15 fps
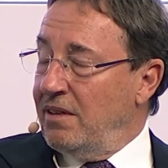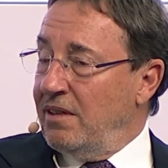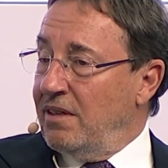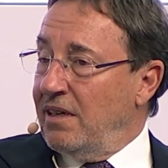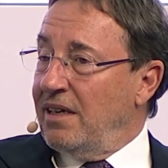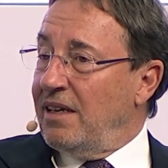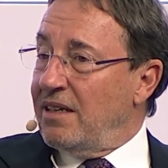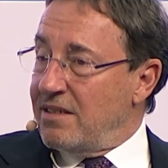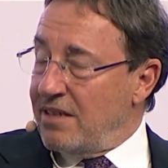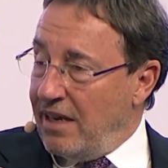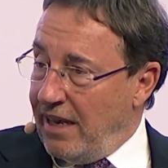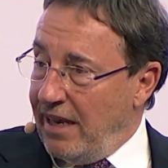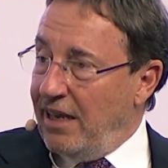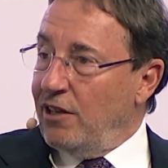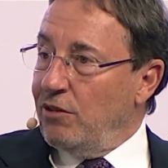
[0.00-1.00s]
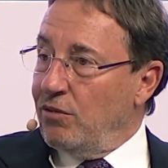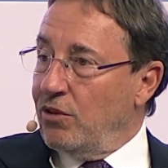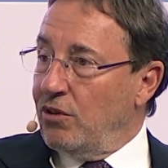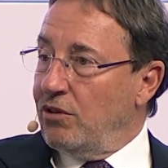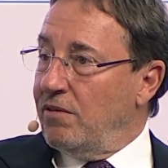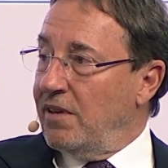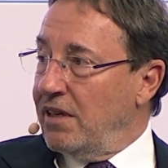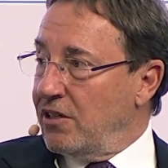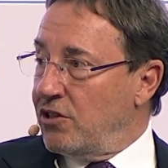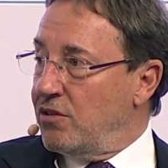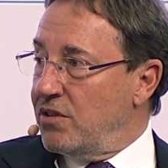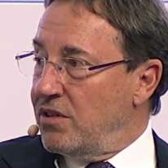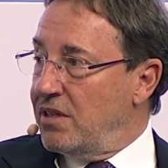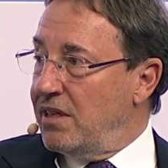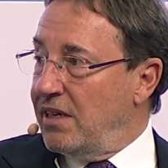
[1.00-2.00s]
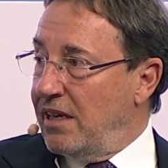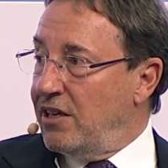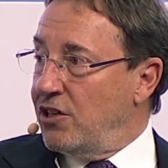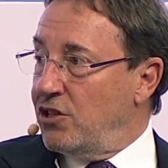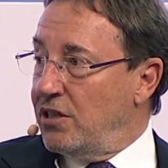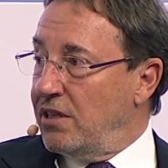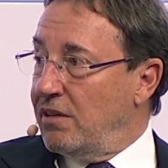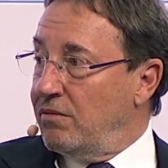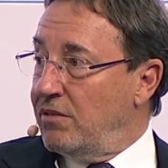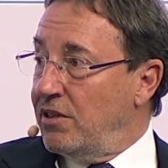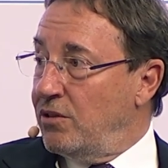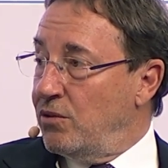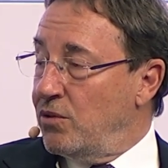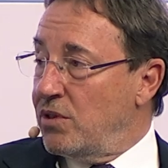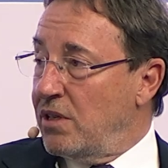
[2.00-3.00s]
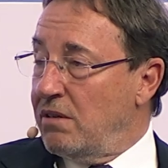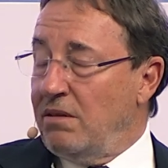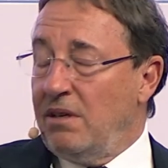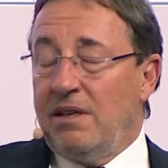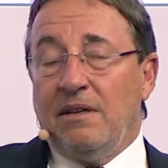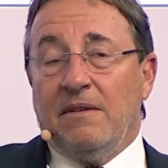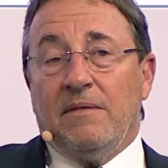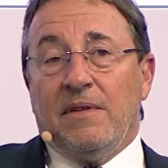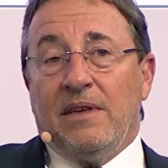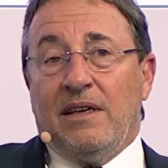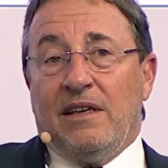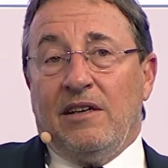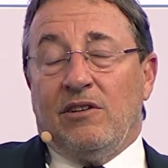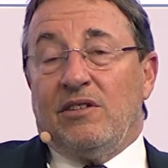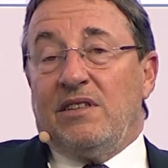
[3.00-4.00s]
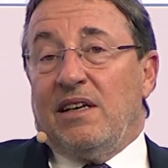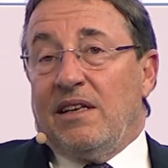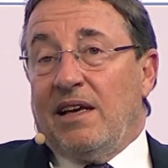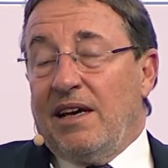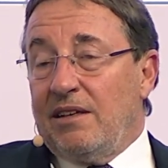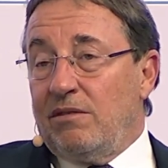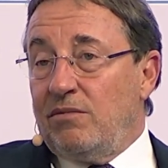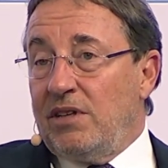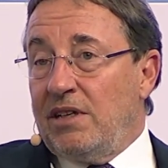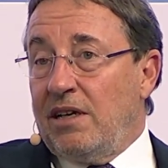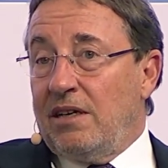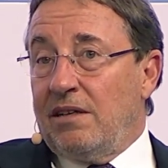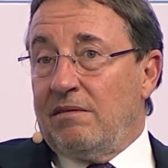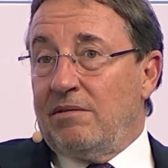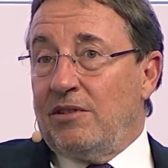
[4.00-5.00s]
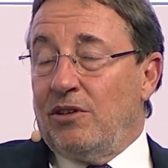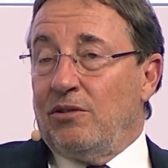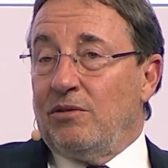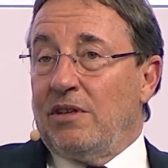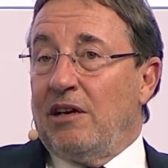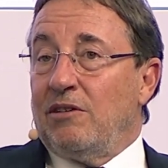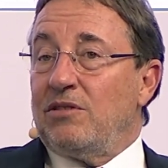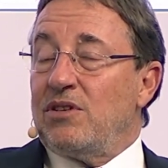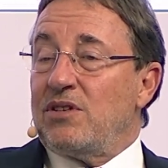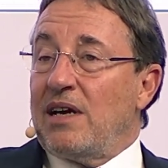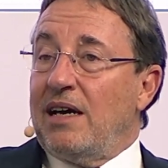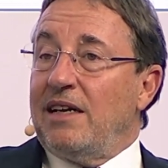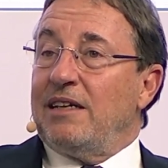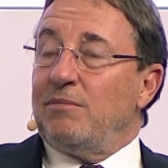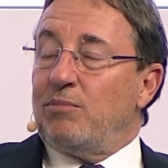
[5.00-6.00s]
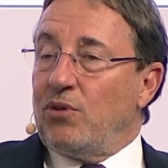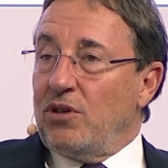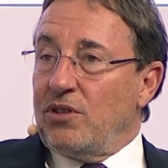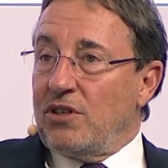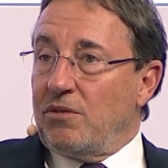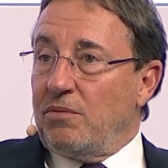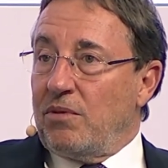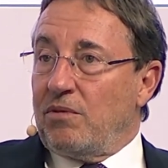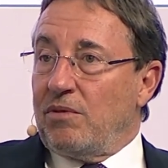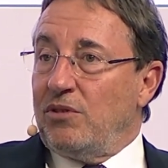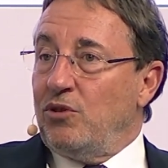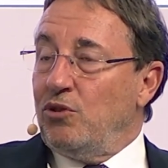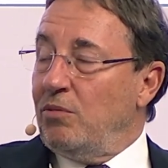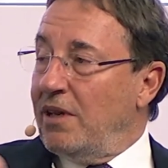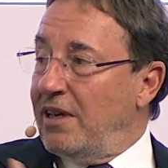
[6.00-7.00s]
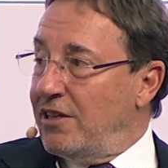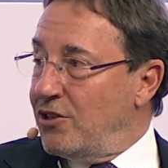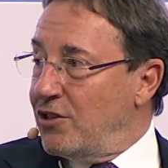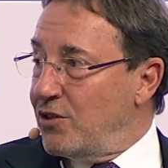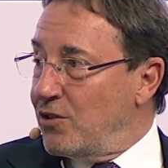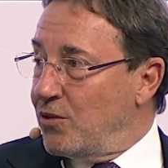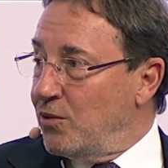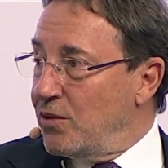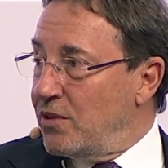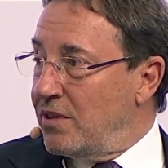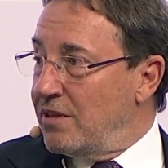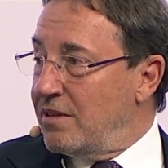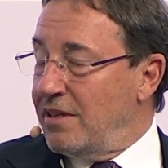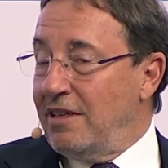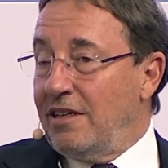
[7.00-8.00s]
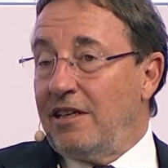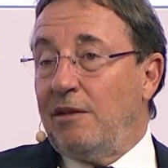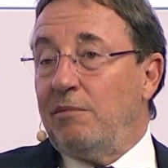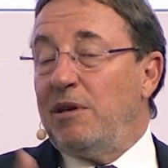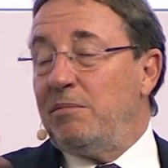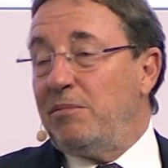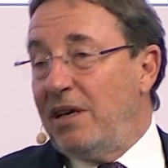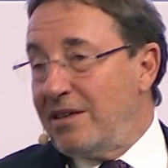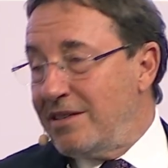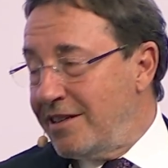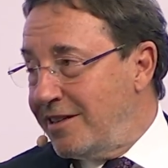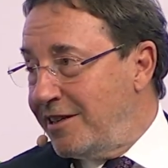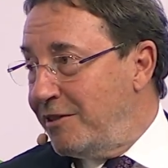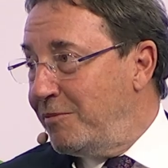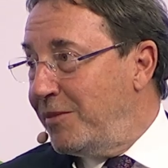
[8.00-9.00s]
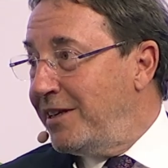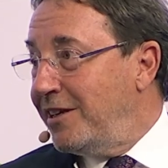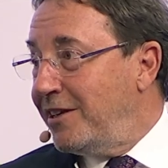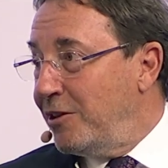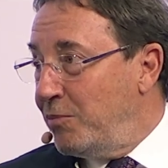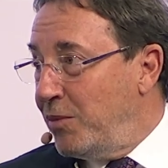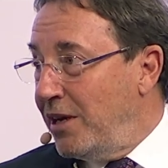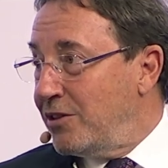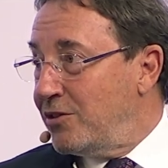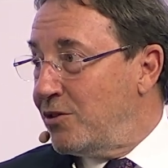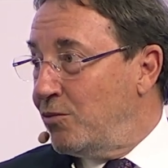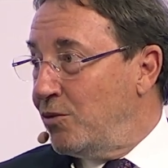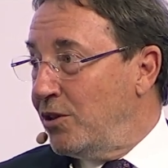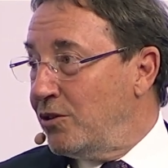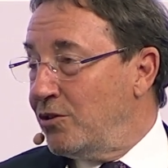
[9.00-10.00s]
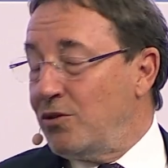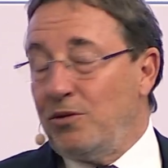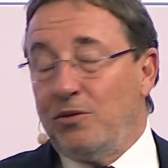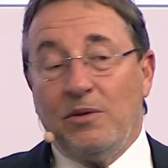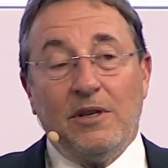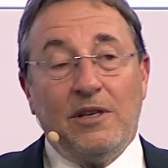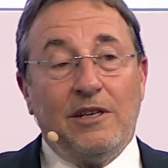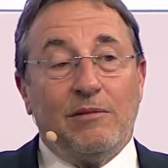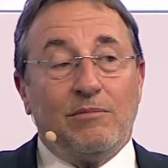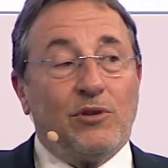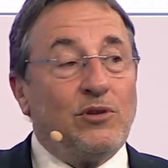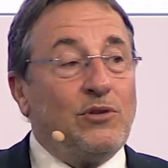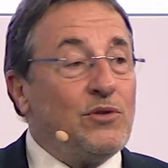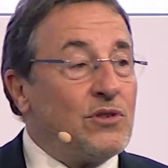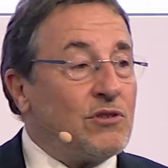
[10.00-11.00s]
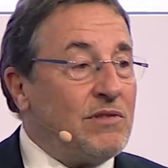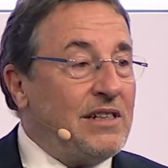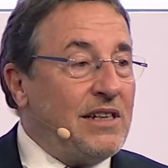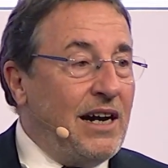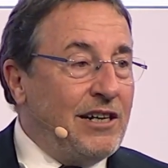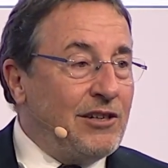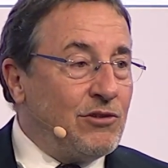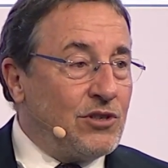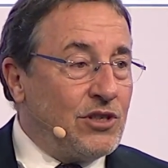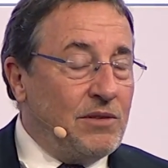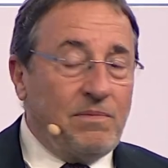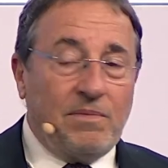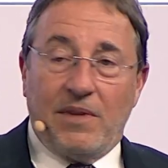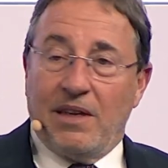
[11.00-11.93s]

And that's a hell of a lot of electricity and energy that we are using. On the other hand, we are now designing projects with renewable energy sources in the Namib Desert and in many other parts of the world to produce green hydrogen.